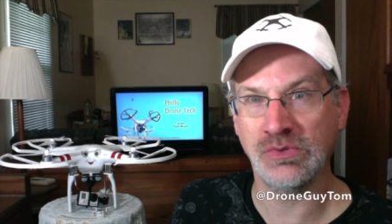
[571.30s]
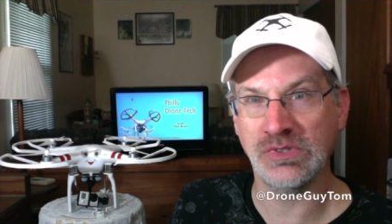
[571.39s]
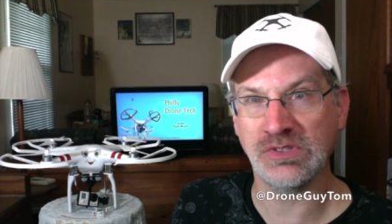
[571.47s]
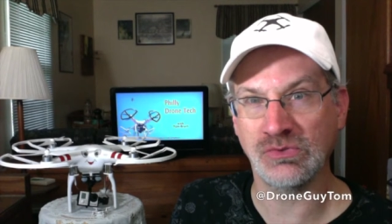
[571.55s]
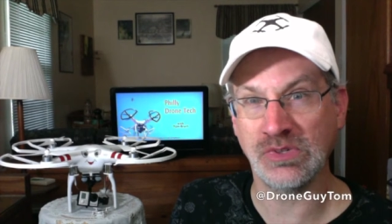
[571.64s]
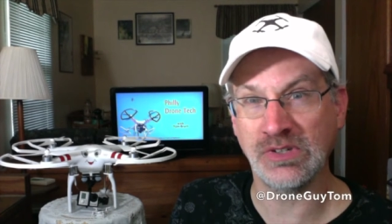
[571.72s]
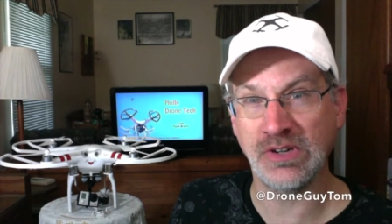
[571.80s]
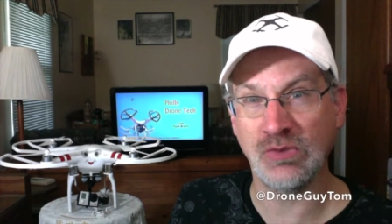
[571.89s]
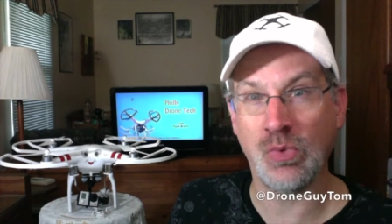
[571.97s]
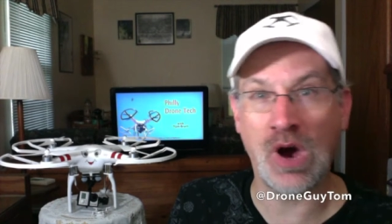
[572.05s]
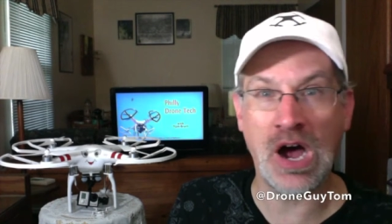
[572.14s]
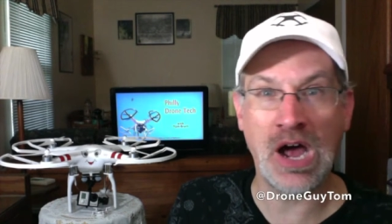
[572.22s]
is the really
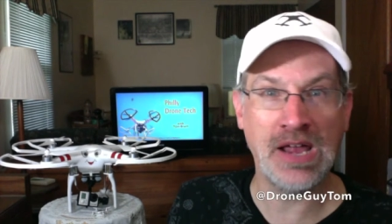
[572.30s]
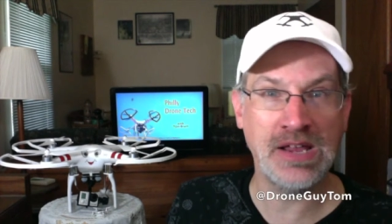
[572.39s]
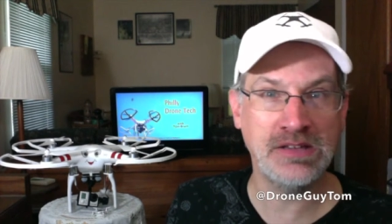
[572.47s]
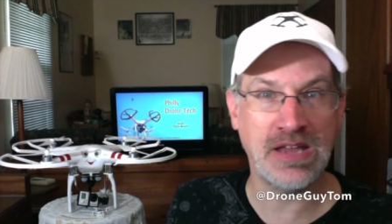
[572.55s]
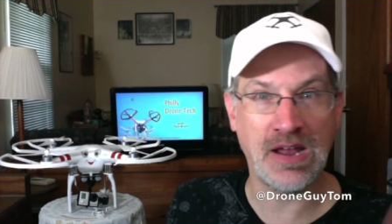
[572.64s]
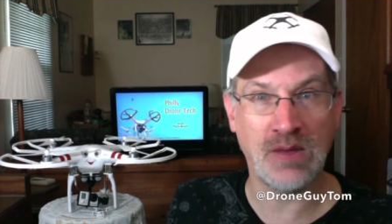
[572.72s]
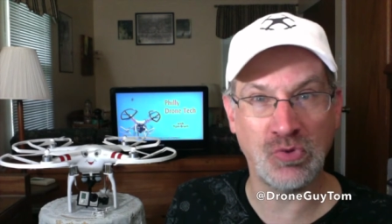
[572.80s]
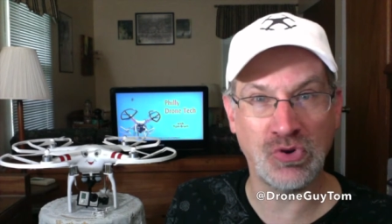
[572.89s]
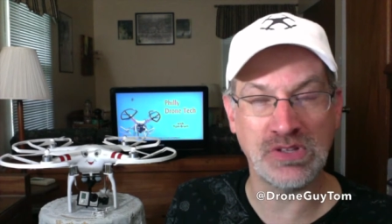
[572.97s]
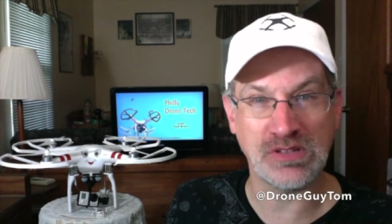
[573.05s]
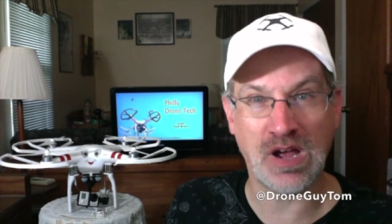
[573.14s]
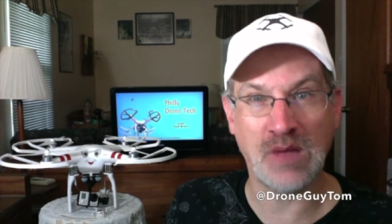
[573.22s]
wide
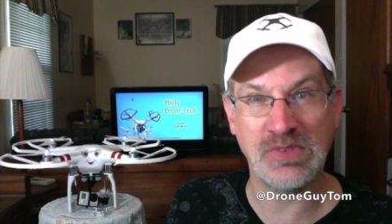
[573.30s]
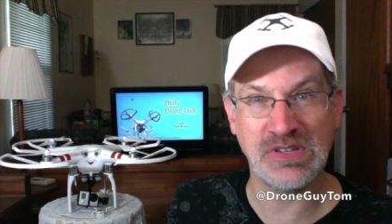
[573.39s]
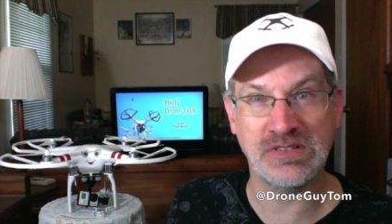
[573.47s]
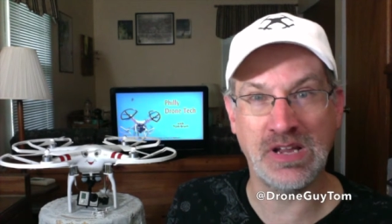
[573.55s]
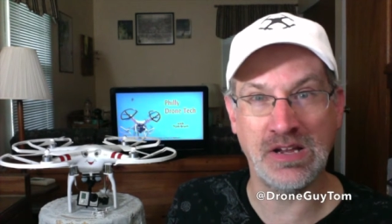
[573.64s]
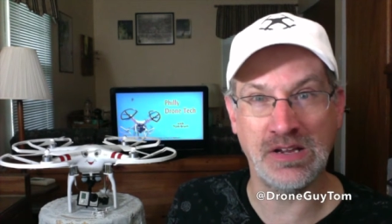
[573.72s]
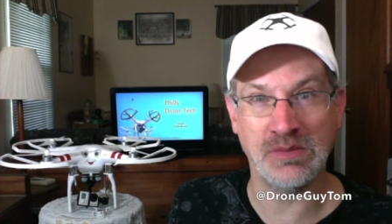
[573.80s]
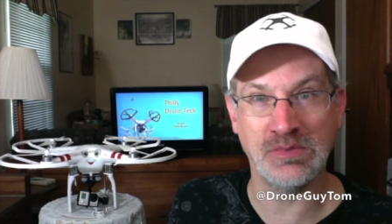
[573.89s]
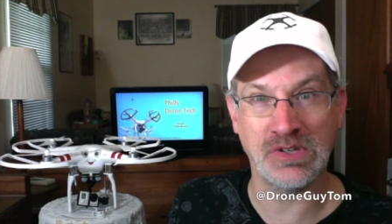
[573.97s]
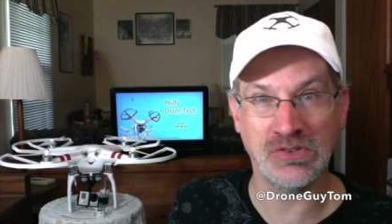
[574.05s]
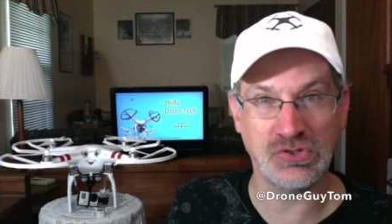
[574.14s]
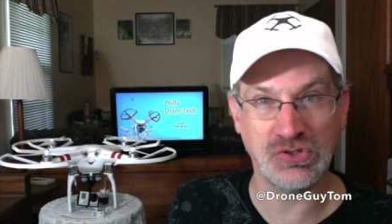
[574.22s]
camera at the top of the stadium
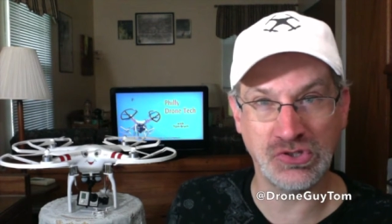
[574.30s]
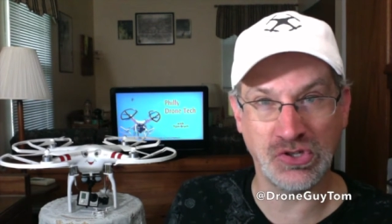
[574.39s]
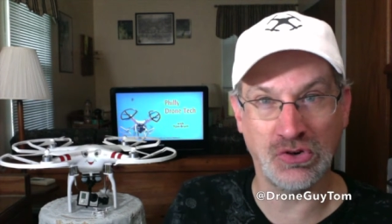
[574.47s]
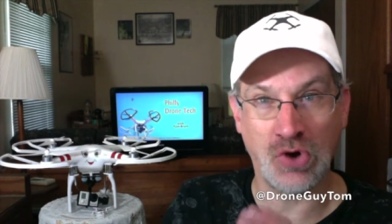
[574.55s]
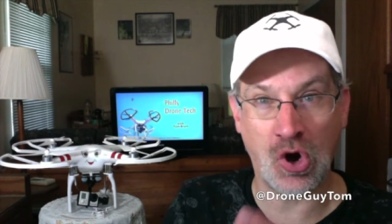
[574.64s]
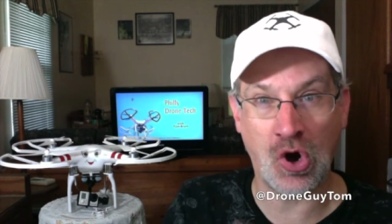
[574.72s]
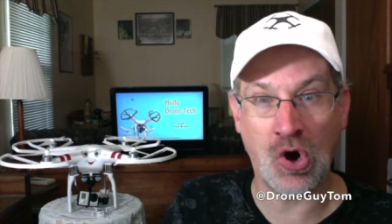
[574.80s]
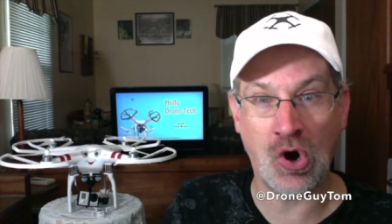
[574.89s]
to show